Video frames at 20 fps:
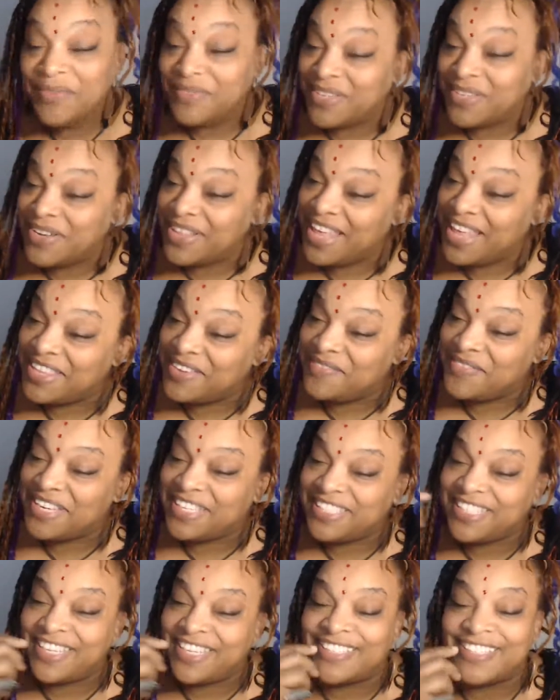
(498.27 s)
glad that
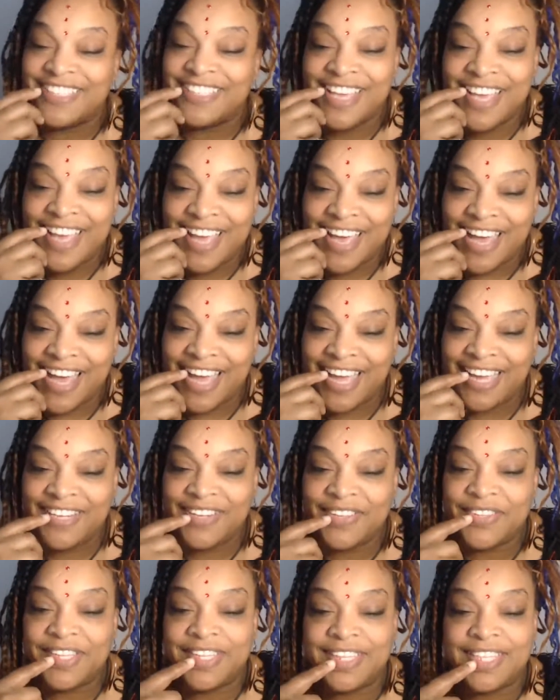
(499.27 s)
makes sense. I
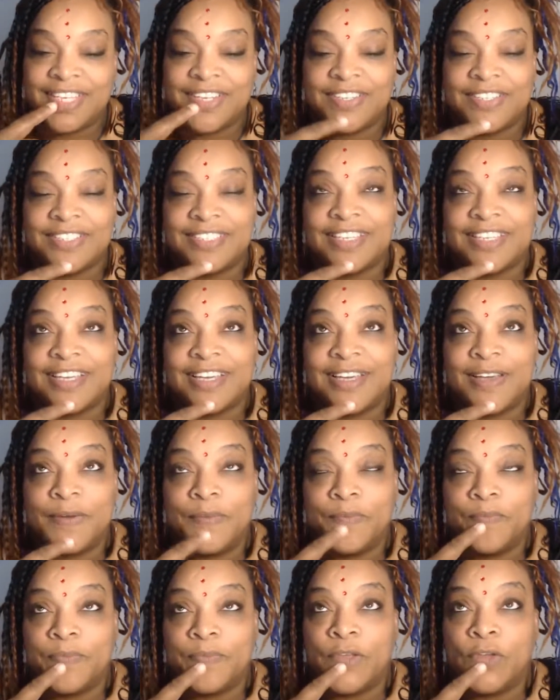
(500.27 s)
know that there's
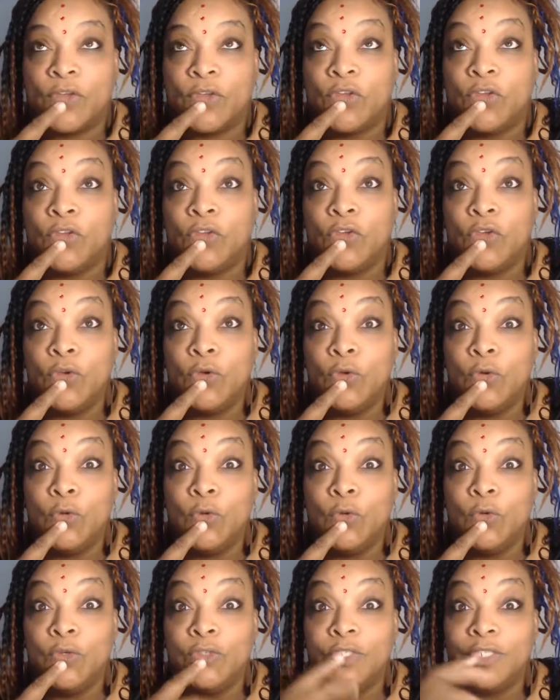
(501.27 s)
a
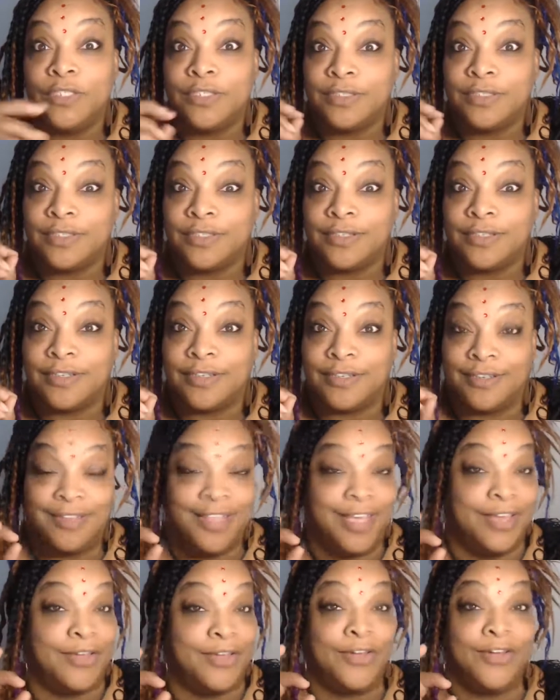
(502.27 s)
huge
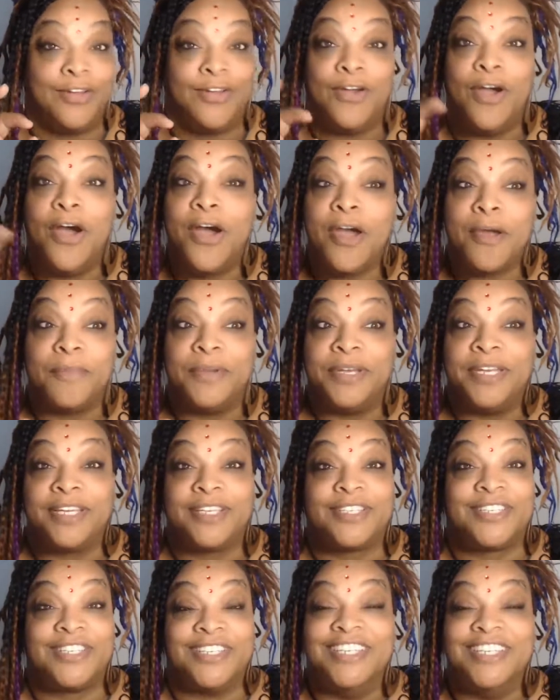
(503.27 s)
like carb
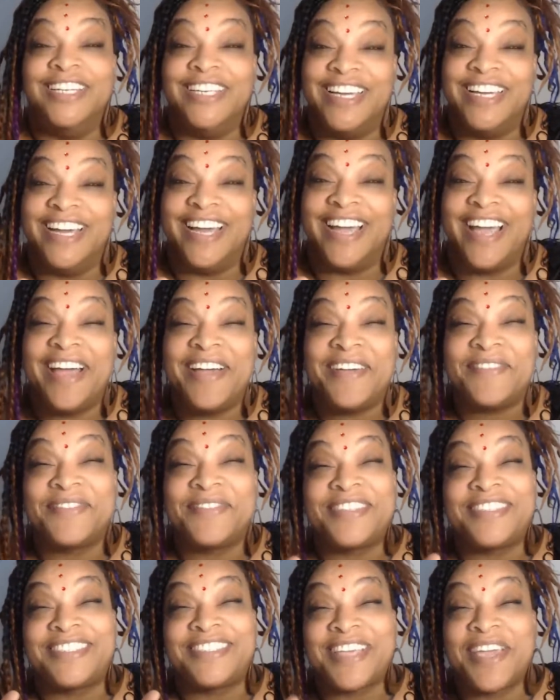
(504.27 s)
addiction.
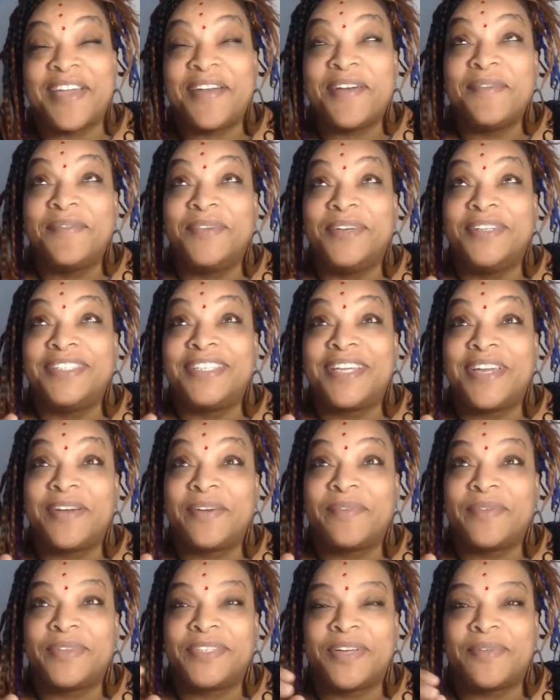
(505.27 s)
Terrible,
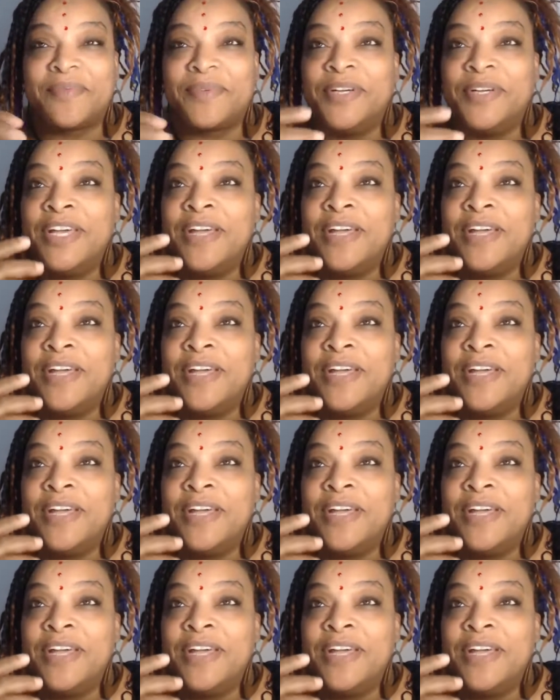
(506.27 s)
terrible, terrible.